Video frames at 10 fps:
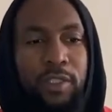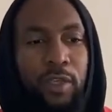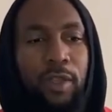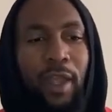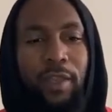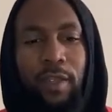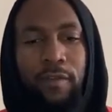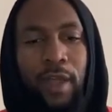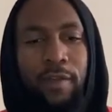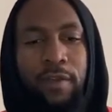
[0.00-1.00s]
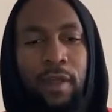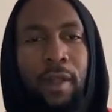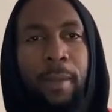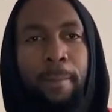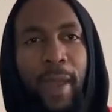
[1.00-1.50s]
So they have to either have a
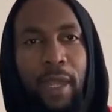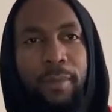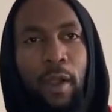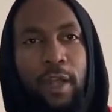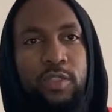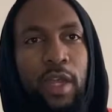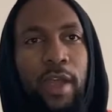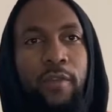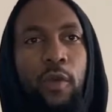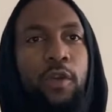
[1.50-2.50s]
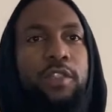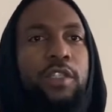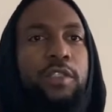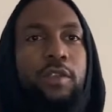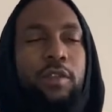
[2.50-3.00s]
backup hard drive or
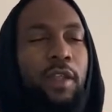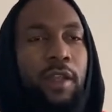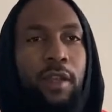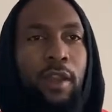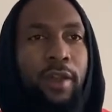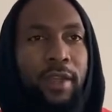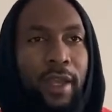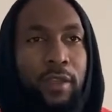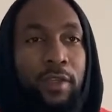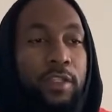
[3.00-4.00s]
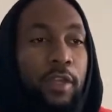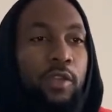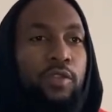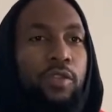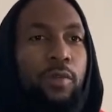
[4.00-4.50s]
just delete it altogether. It's on
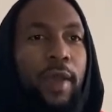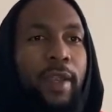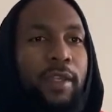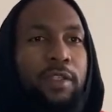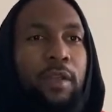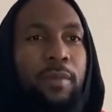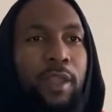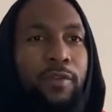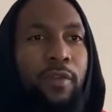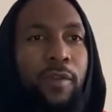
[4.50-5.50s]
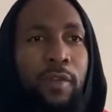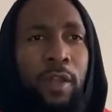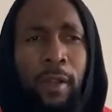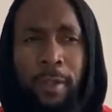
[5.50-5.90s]
YouTube, right? It's gonna be there forever.